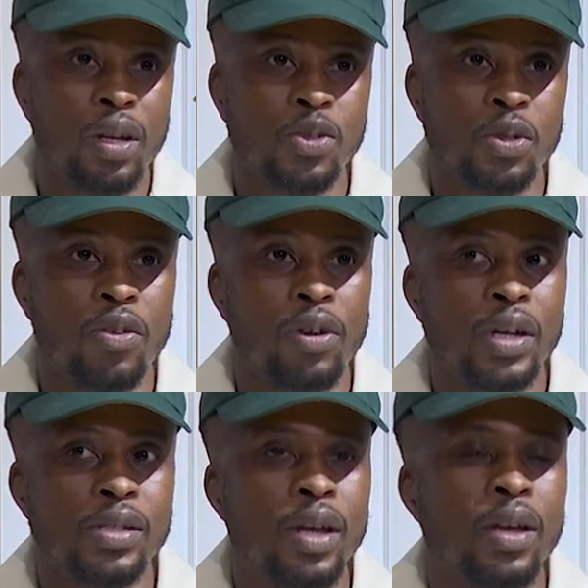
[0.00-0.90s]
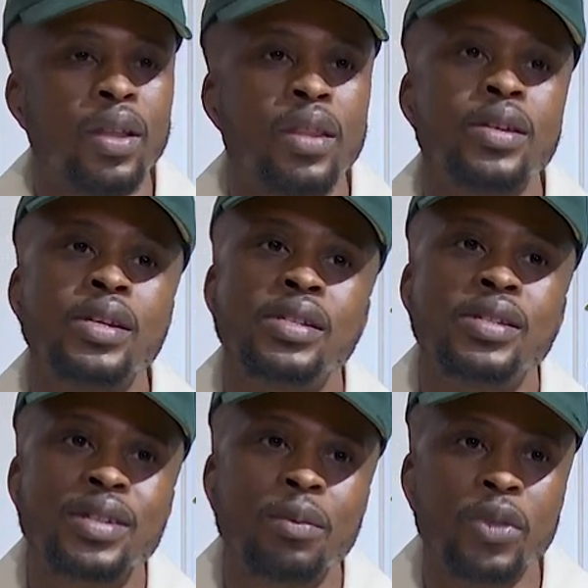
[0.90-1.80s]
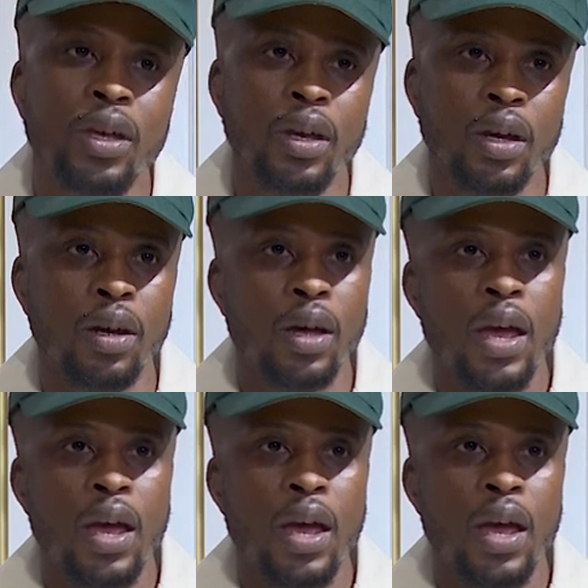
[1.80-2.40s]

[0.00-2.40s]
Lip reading: That's when I realized, like, there is something here.